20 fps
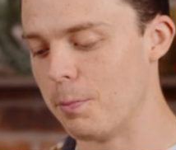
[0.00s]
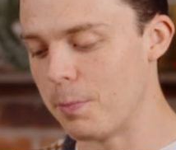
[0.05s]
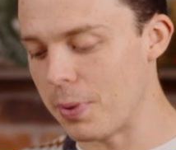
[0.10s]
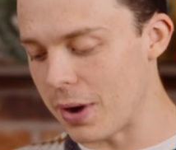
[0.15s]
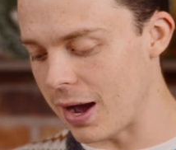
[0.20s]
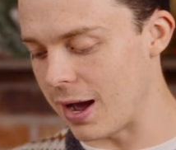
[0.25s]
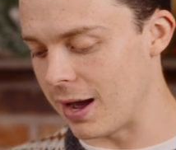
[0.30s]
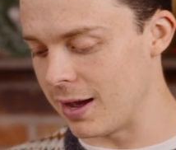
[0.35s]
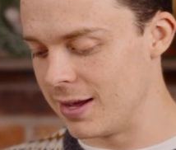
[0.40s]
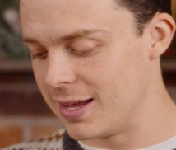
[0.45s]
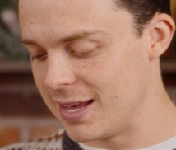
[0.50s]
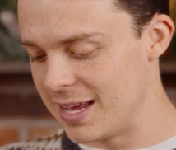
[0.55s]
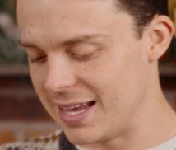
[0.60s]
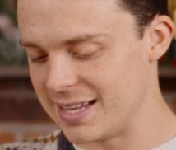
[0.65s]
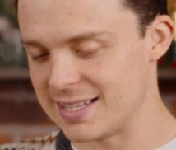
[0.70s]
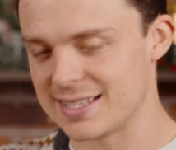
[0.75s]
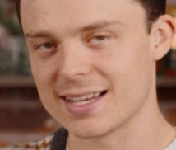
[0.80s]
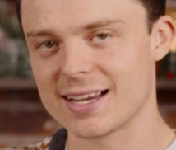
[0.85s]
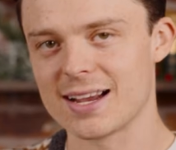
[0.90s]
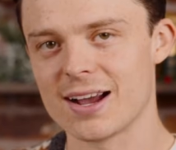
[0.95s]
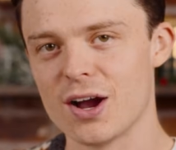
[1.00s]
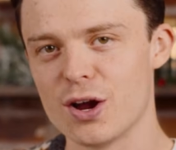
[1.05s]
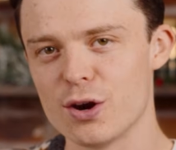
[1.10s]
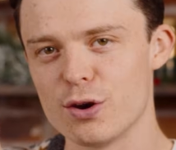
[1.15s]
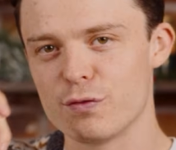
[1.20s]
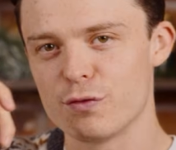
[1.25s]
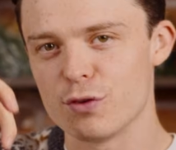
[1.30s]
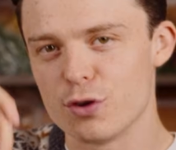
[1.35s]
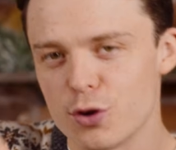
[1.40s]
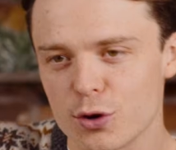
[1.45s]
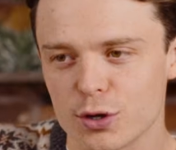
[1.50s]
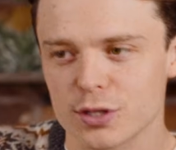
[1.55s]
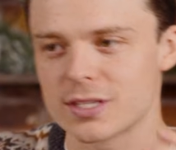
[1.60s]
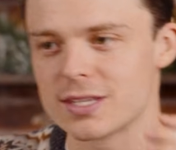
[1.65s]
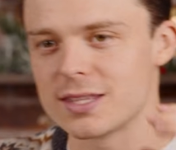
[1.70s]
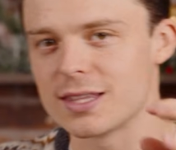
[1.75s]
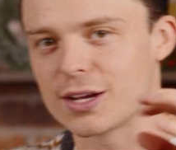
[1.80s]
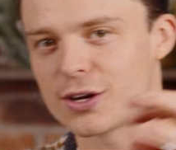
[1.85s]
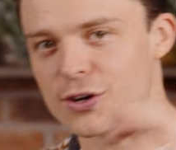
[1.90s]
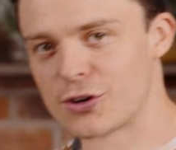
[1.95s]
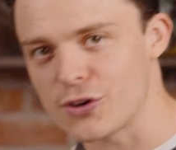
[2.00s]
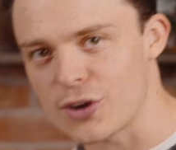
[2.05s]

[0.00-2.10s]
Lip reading: But it's the kind of nooks and the